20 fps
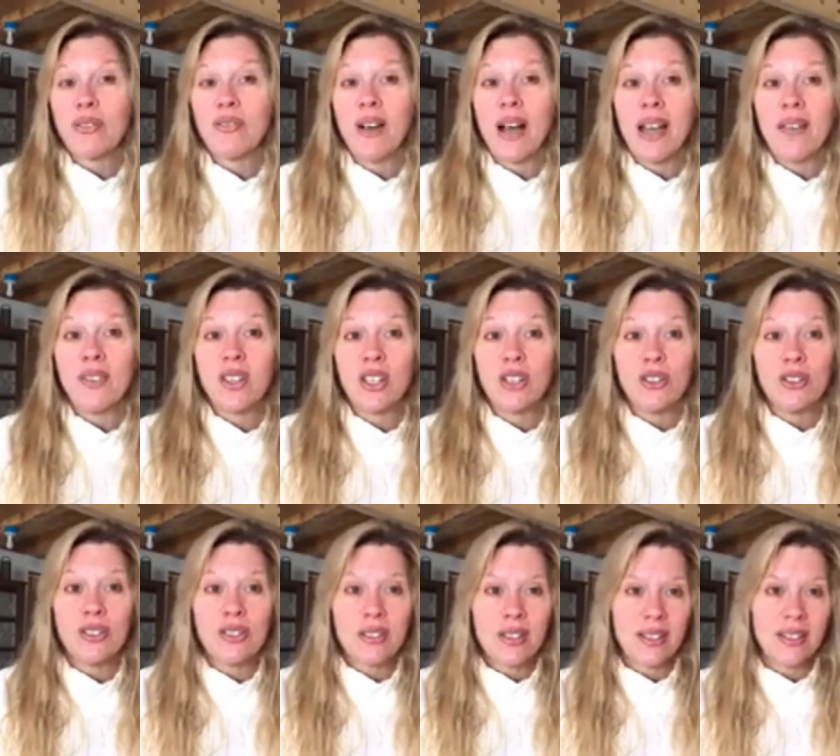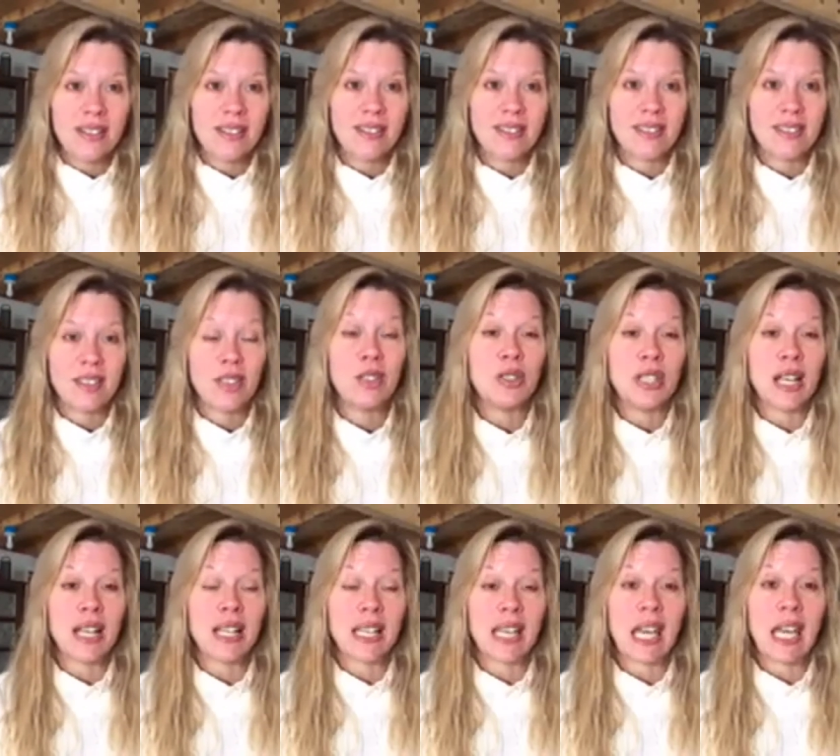45 years to
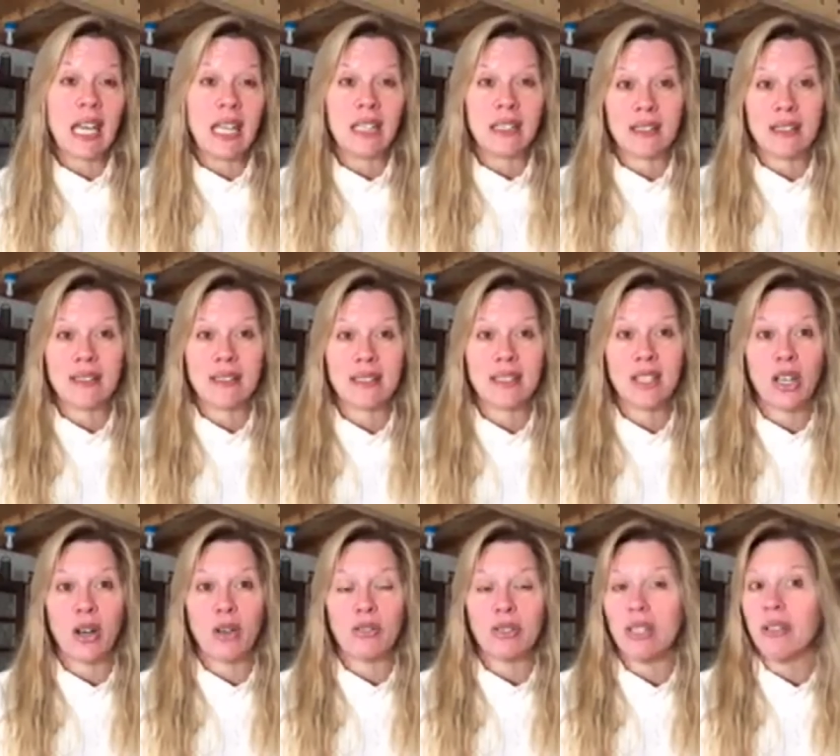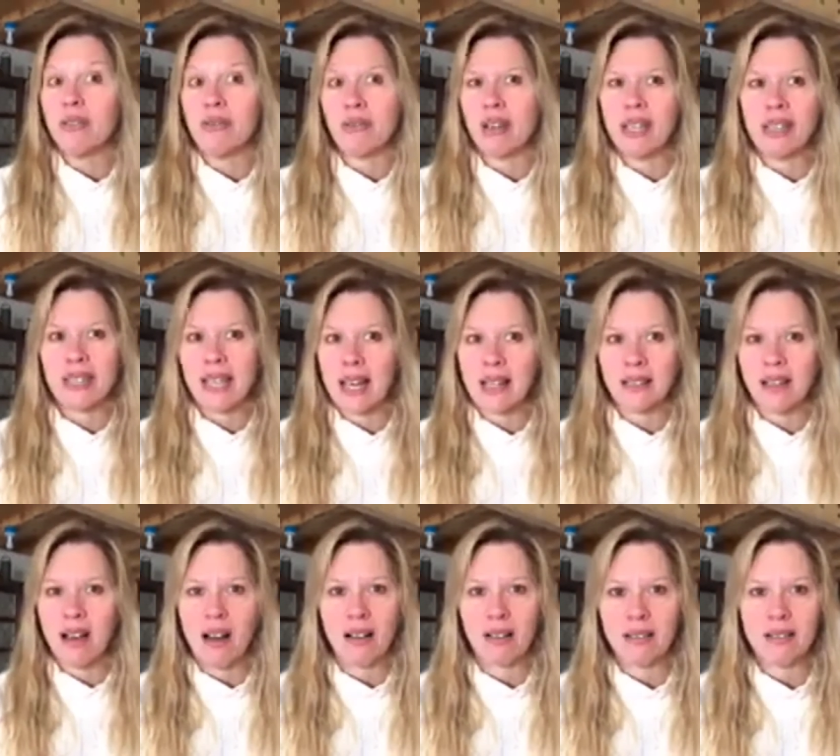delegate. So don't wait
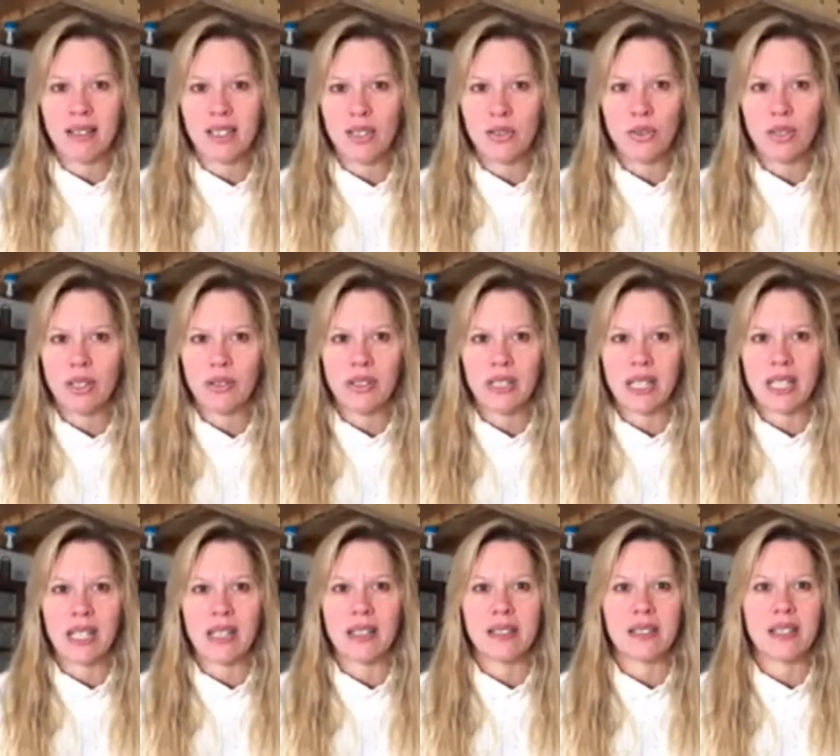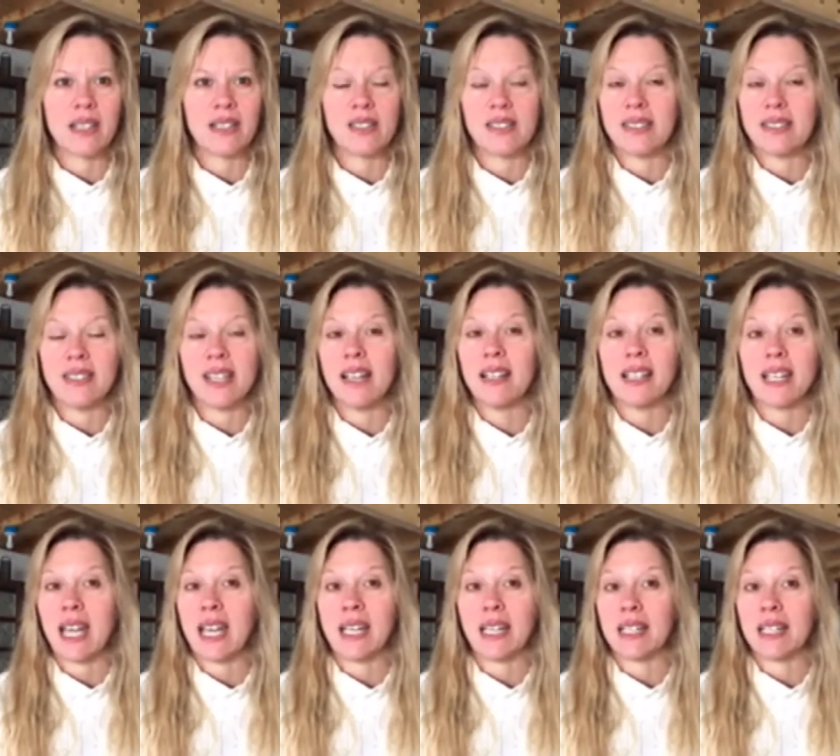that long. It's really ridiculous because
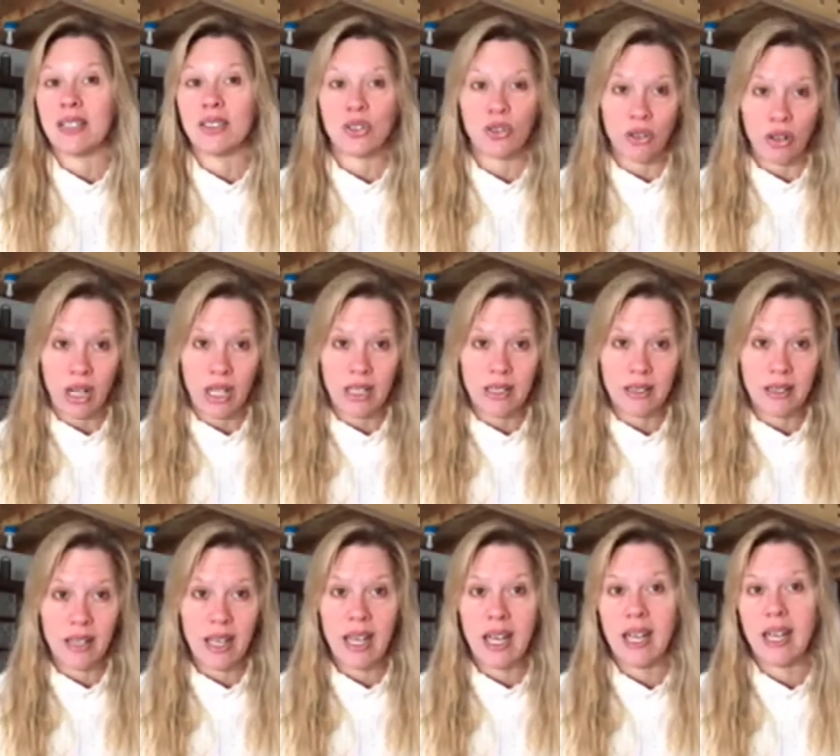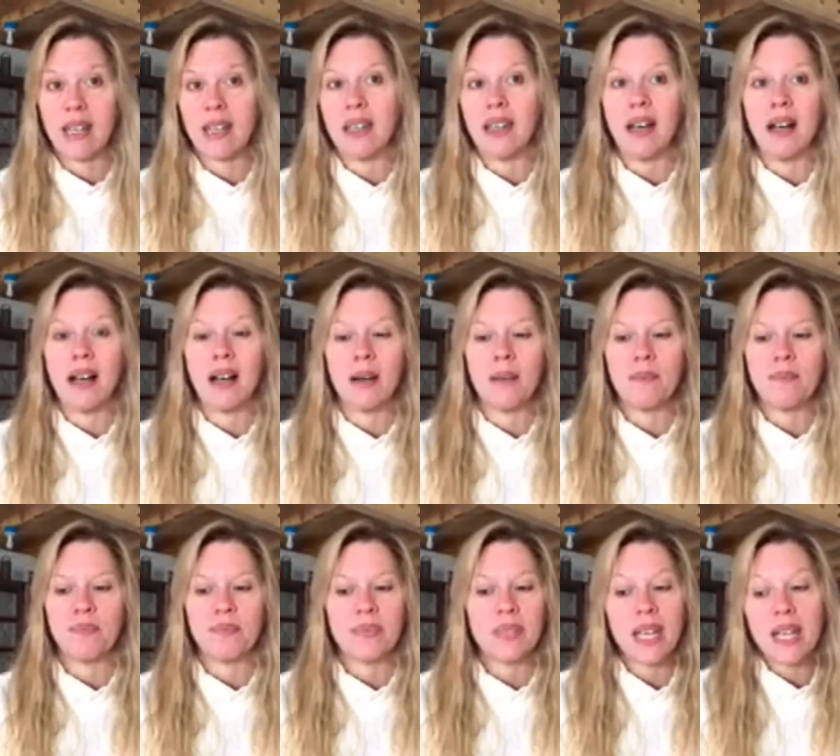delegating is great. And
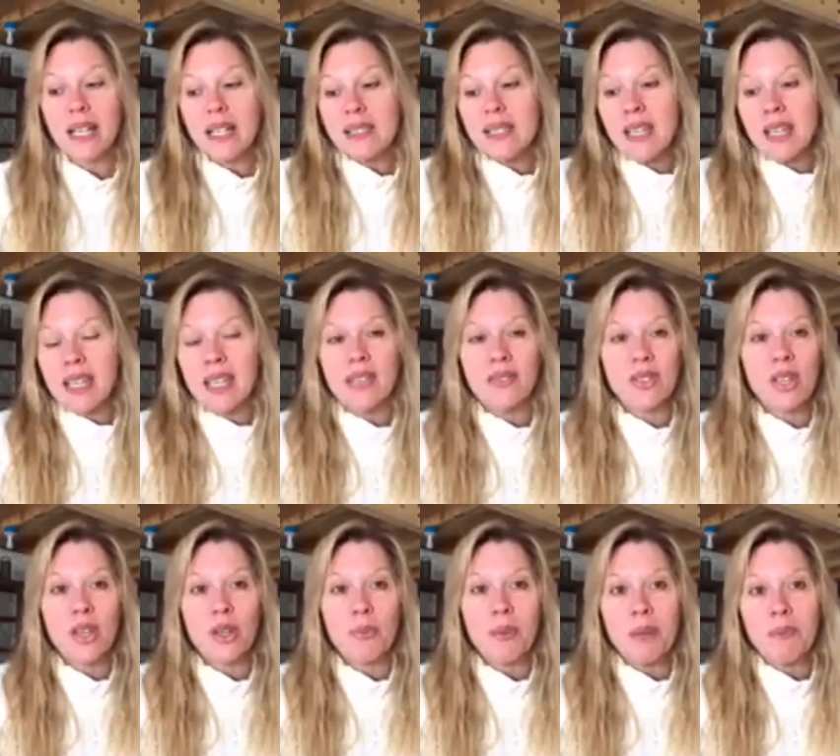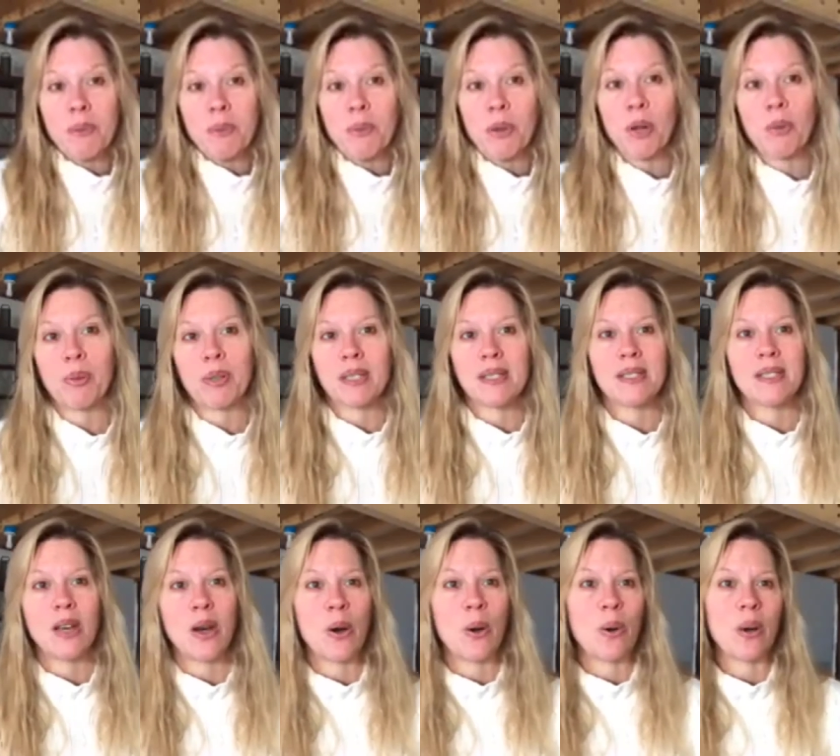um, like I said, it gives other people purpose.
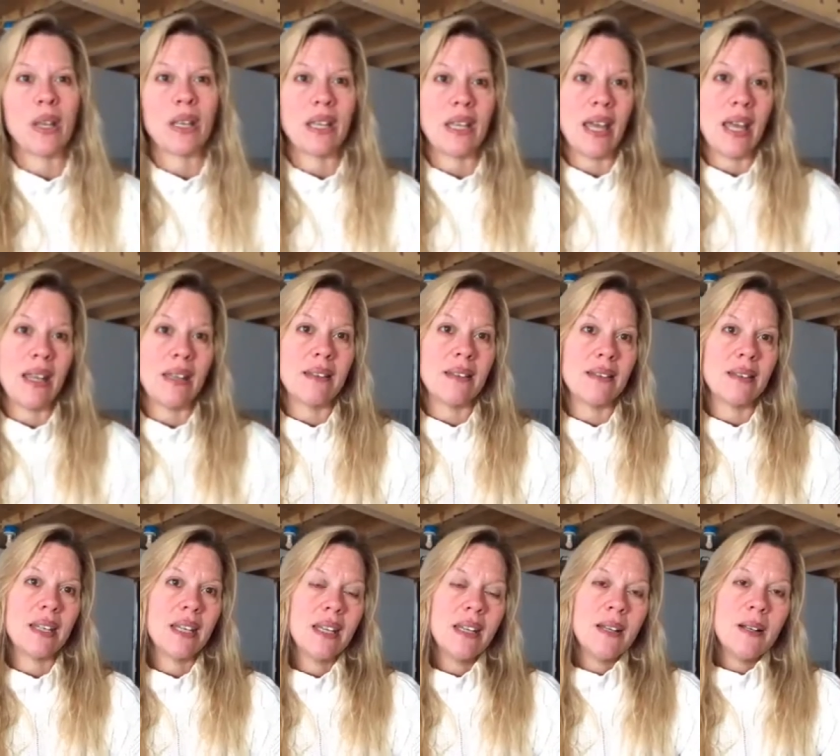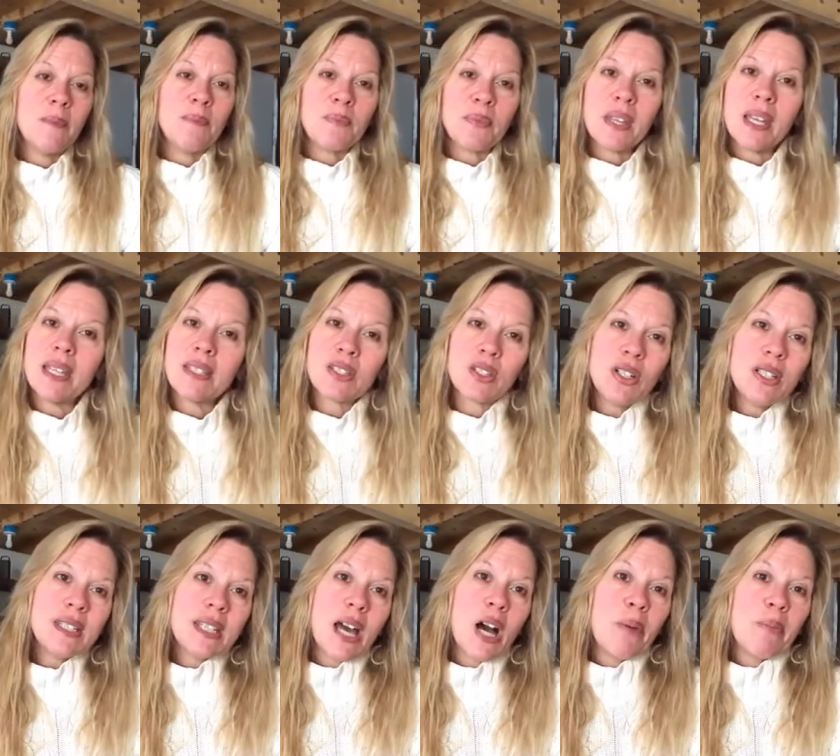So, and, and it's
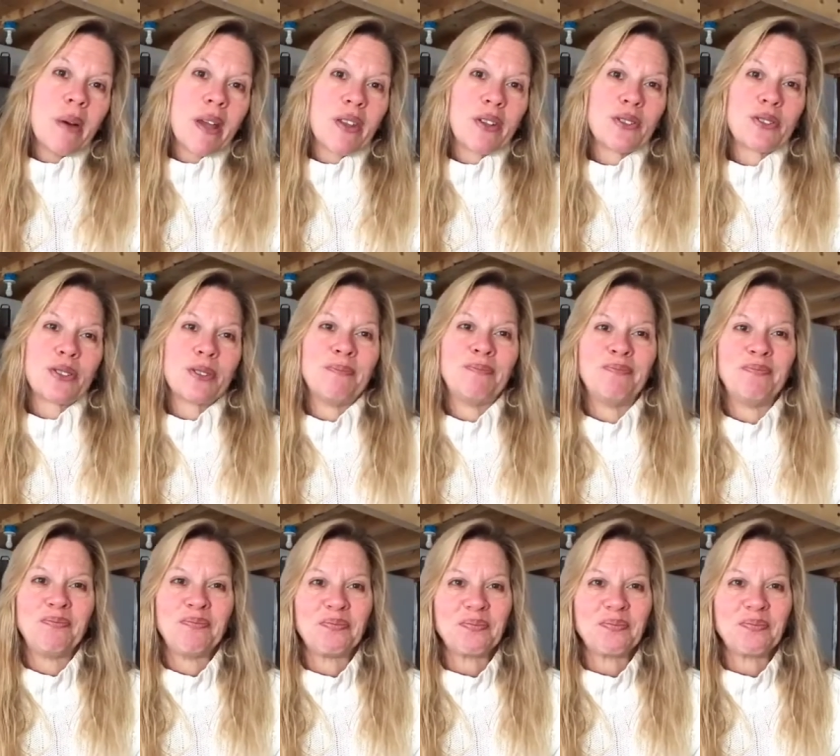good to help others.